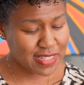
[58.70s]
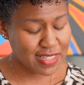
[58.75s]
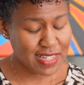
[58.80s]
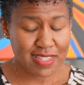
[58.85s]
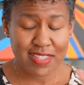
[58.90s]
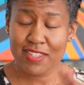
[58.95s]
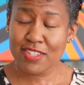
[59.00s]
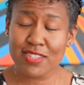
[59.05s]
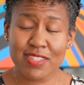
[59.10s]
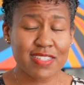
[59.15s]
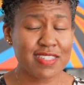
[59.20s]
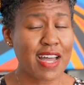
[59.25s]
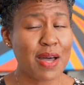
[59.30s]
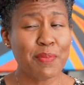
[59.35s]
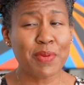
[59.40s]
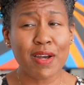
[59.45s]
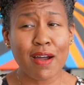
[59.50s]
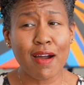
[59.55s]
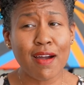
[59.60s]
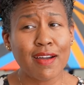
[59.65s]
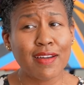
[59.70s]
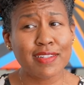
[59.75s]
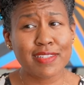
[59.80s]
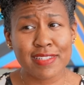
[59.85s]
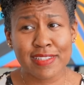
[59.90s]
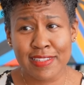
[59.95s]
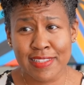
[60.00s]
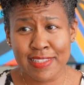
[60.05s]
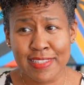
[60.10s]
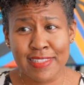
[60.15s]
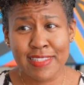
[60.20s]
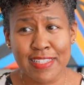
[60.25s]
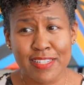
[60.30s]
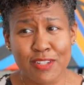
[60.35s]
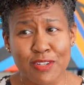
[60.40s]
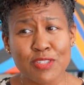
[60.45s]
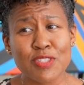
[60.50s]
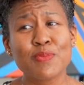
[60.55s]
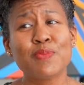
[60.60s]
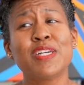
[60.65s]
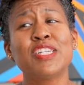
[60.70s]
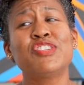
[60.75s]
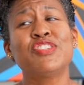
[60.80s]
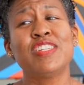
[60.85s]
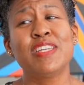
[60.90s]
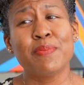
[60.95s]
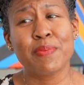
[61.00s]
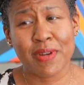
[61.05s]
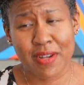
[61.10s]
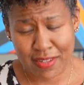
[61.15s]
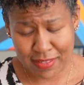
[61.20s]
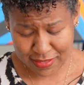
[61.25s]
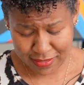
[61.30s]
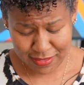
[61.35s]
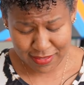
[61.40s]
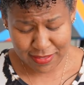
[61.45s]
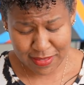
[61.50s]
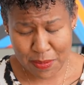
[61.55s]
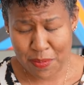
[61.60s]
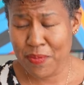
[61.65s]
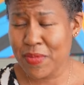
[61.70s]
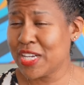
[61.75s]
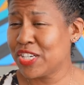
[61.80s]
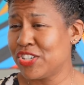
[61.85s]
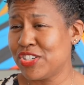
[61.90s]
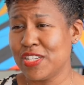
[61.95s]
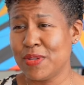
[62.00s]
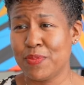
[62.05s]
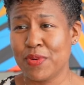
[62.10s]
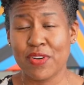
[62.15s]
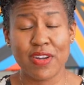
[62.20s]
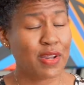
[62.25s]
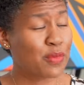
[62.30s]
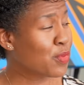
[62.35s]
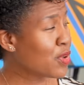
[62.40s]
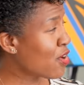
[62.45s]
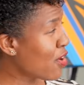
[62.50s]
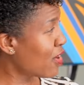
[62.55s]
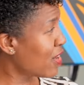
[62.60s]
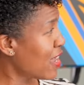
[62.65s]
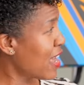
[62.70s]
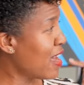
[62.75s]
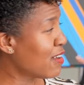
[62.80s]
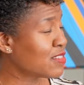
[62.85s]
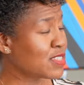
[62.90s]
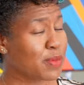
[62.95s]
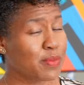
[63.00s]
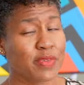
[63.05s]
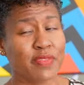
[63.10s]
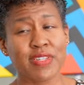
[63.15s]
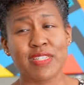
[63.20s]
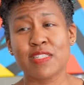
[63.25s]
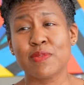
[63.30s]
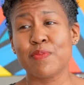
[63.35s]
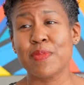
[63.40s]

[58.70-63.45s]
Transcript: it doesn't just stop at art, it goes much deeper, much deeper. And we already have some of his